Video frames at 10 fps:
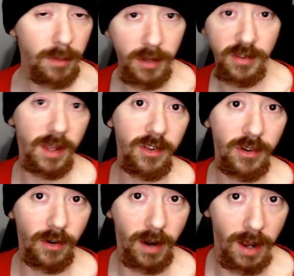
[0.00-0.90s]
runs the
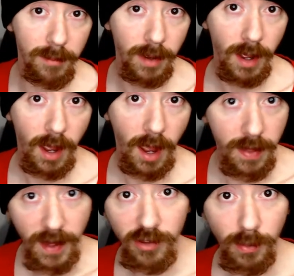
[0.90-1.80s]
Instagram,
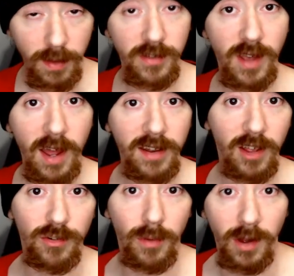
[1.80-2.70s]
and that's where this
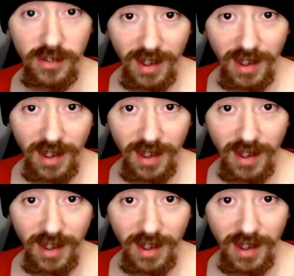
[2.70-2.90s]
contest was.